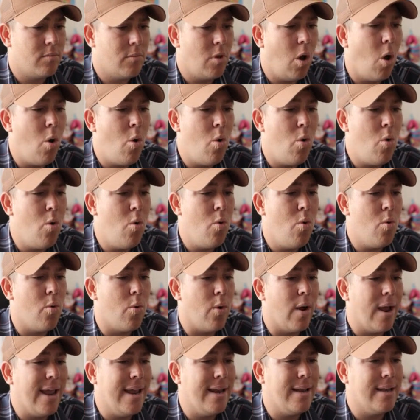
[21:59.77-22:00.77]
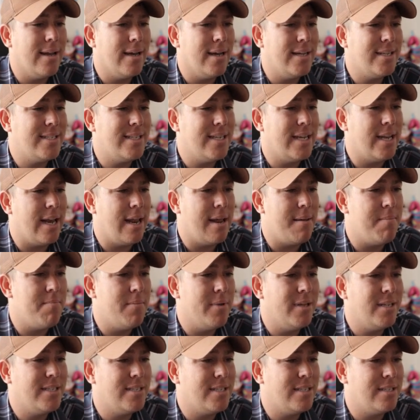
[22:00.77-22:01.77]
Oh, he doesn't. He
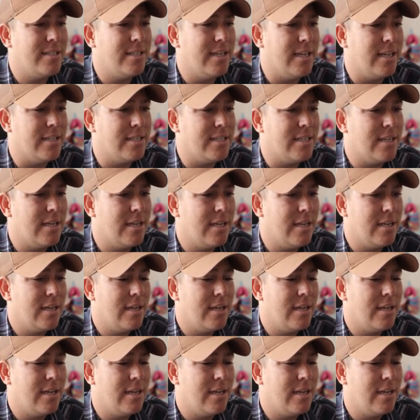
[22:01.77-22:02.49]
misses it.